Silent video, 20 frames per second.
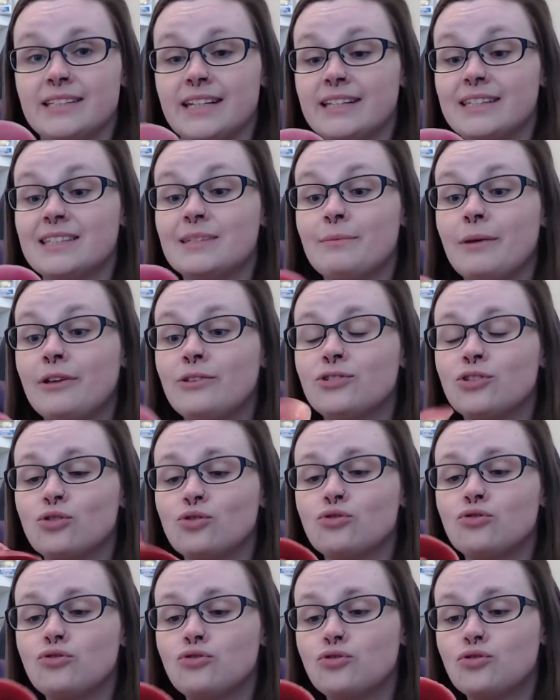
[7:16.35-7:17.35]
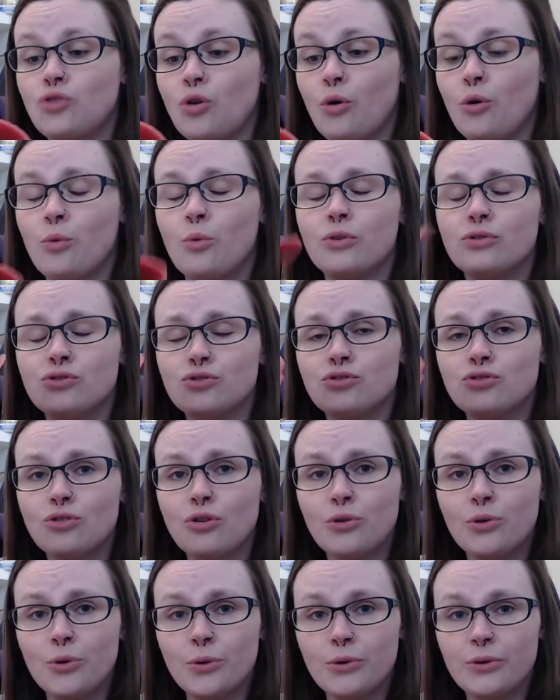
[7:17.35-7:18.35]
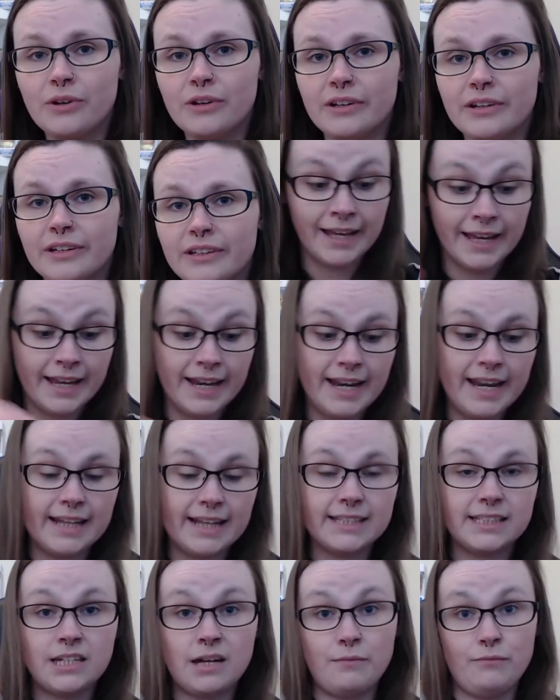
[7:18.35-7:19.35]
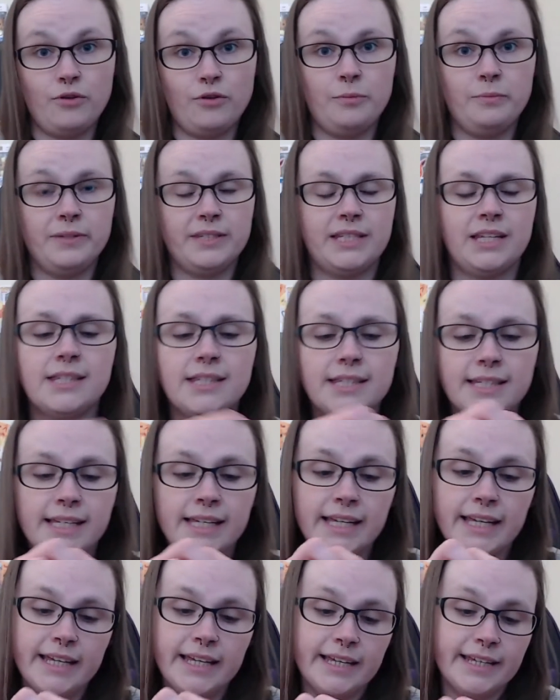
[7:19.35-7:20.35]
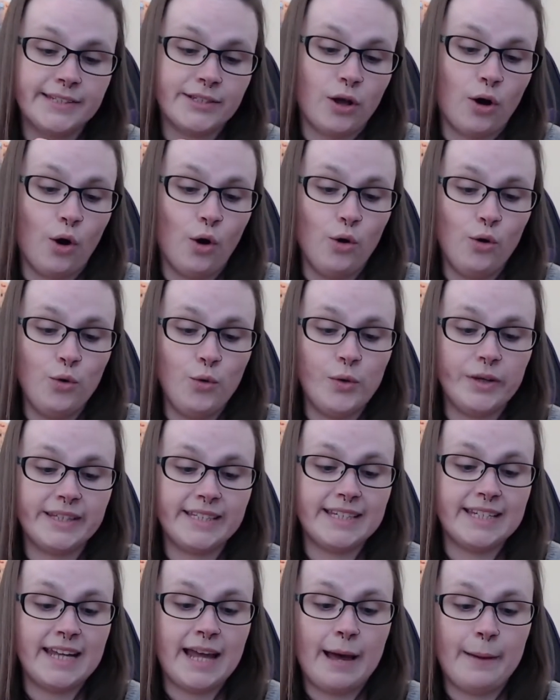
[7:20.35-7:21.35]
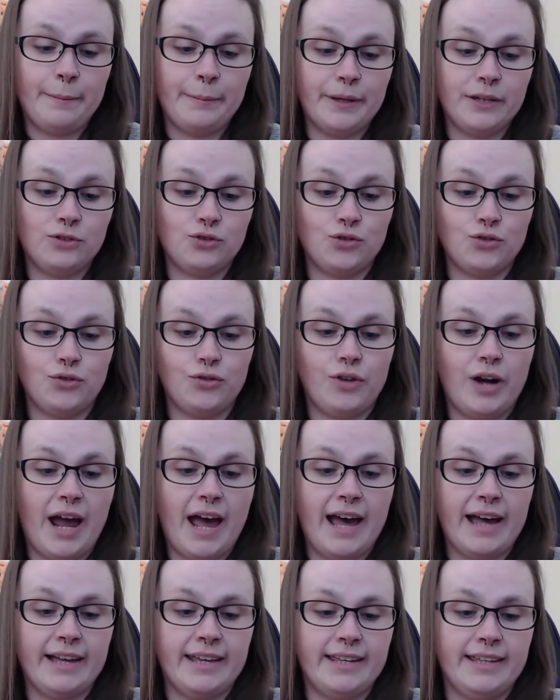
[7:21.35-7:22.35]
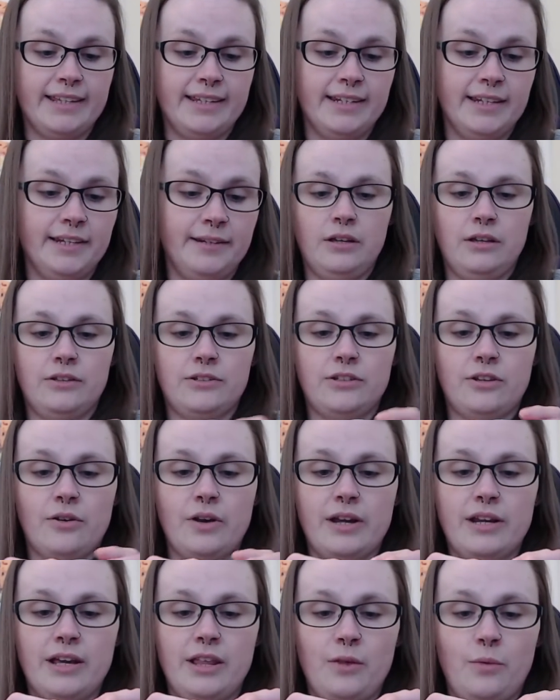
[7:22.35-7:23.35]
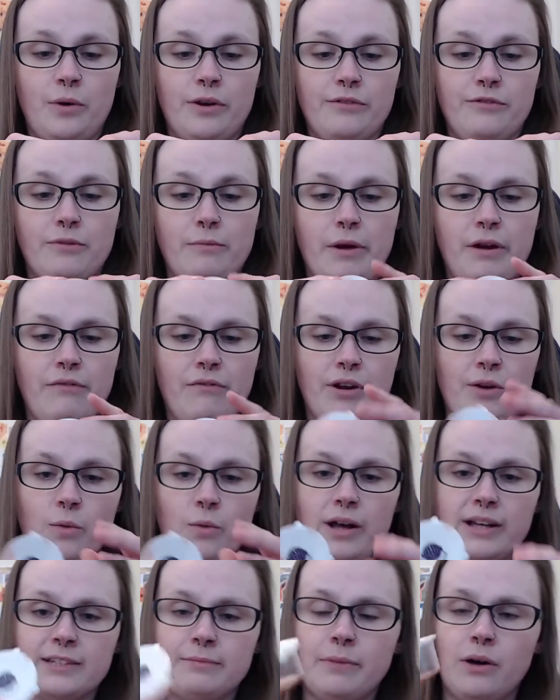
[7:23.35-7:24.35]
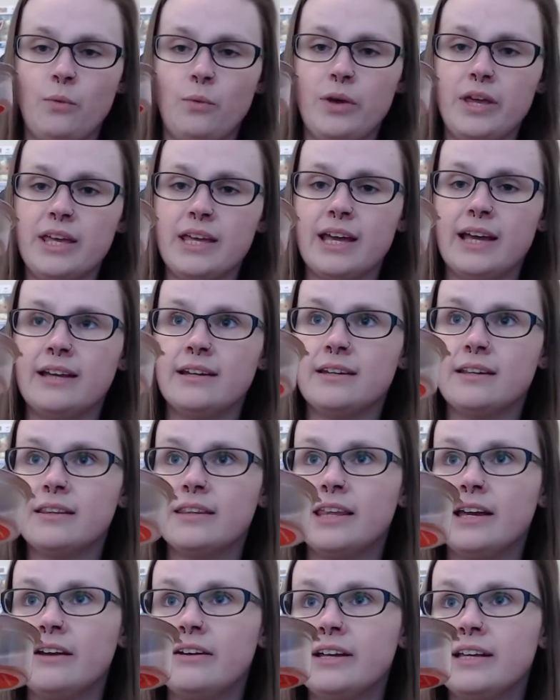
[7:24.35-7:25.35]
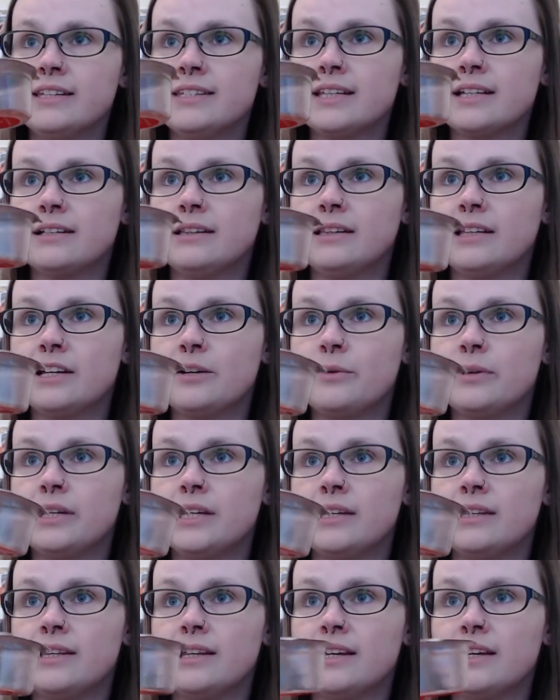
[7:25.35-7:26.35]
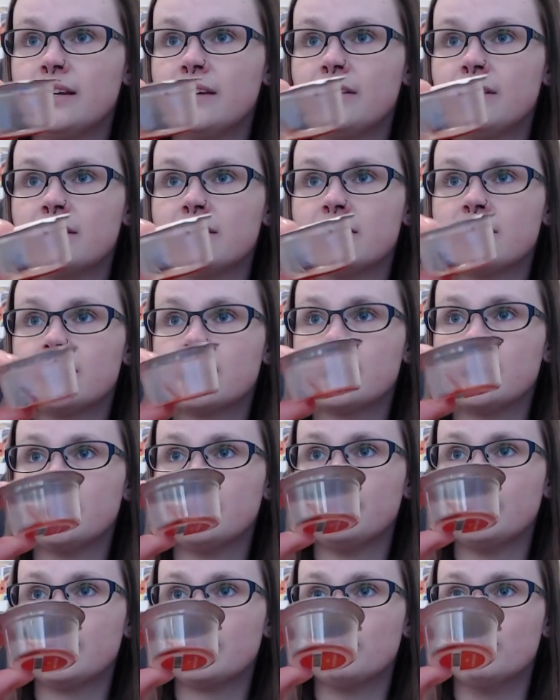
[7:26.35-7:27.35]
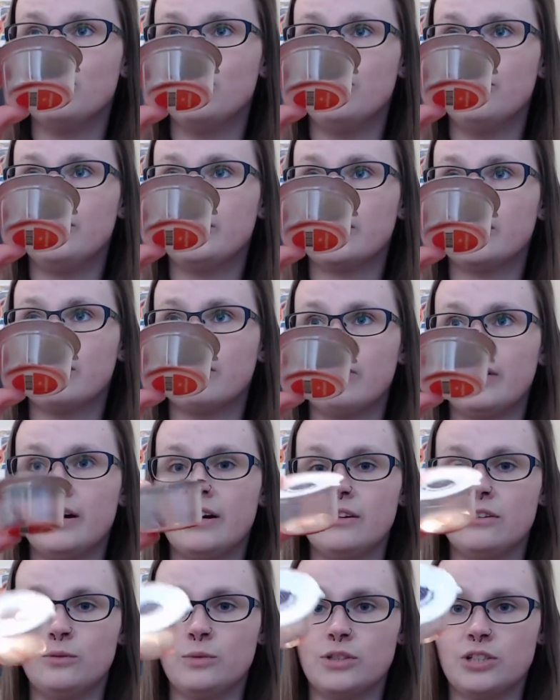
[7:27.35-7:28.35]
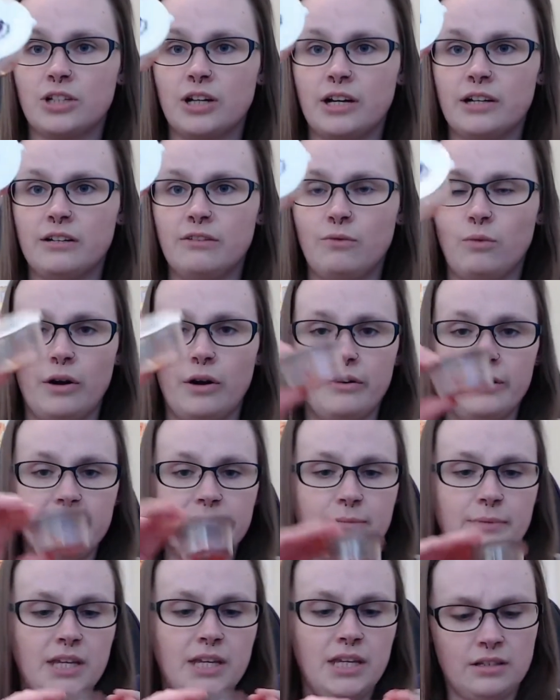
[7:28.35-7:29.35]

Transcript: It smells so, so good. Next up from Scentsy is Oh Snap Dragon. So another one from my red wax melt week. And there is like liquid in there that's just kind of like moving around, which kind of worries me.